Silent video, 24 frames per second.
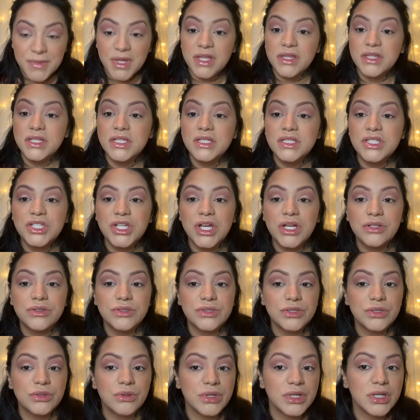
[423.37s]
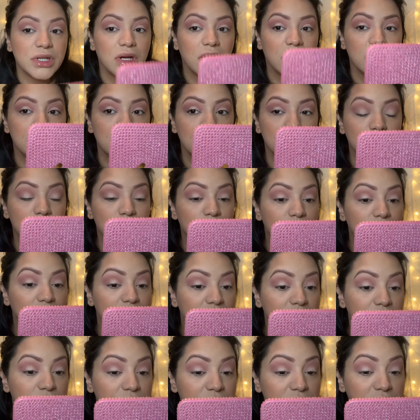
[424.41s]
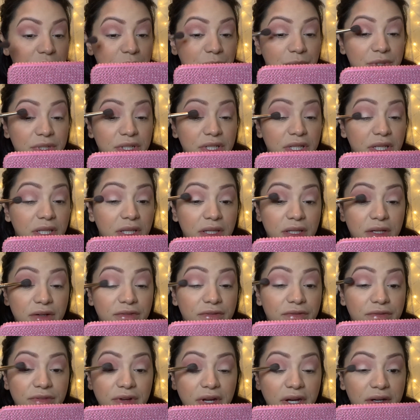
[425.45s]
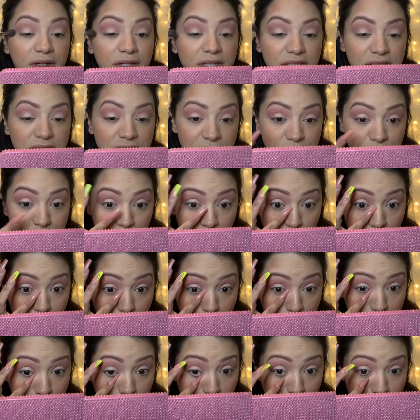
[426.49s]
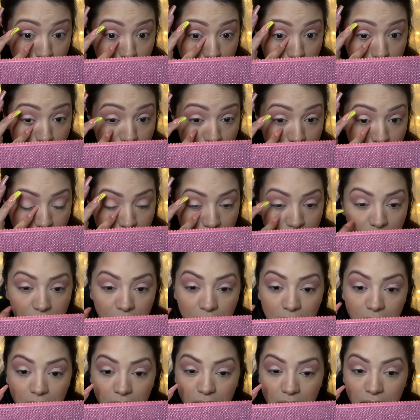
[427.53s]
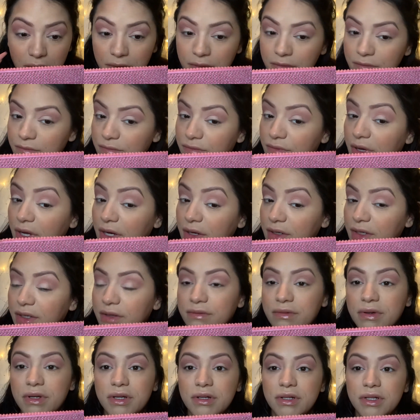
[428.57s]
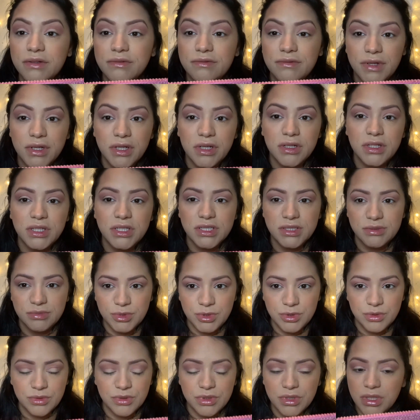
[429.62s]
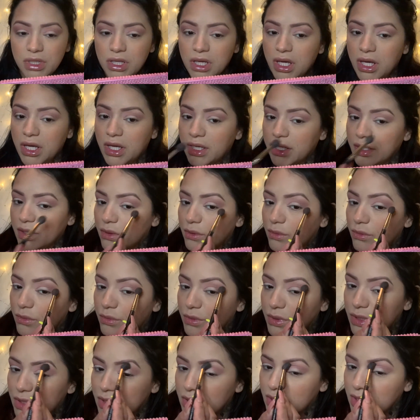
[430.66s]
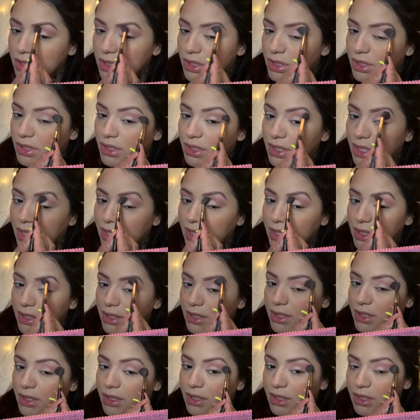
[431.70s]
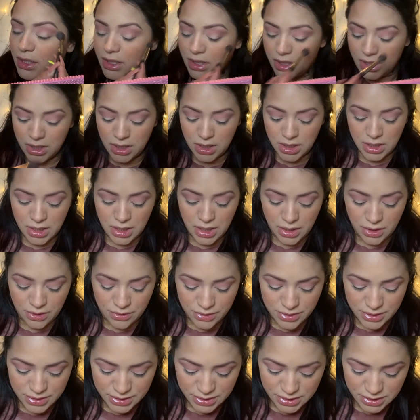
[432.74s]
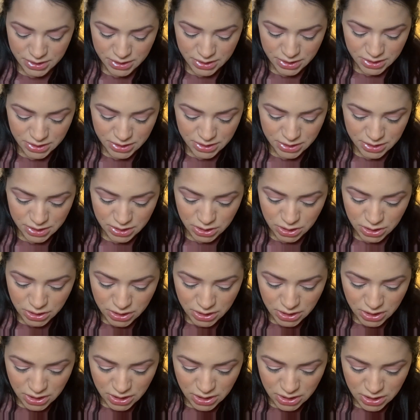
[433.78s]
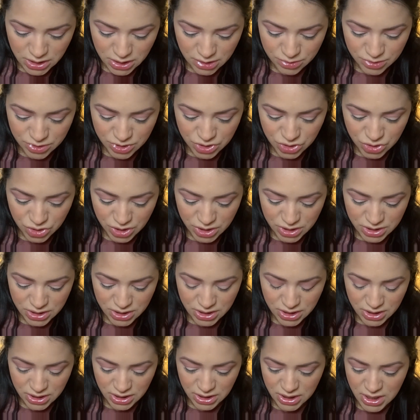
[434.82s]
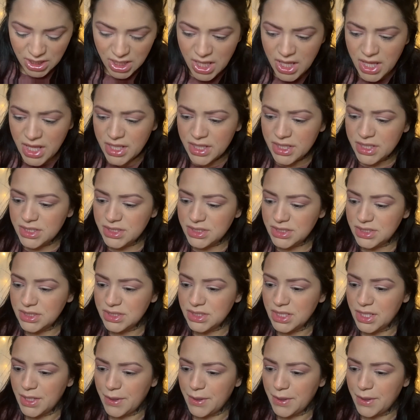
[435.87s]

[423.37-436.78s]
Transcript: These shadows are going on really pretty. They're very smooth. Very smooth. I really like how this is looking. I'm just trying to think. Let's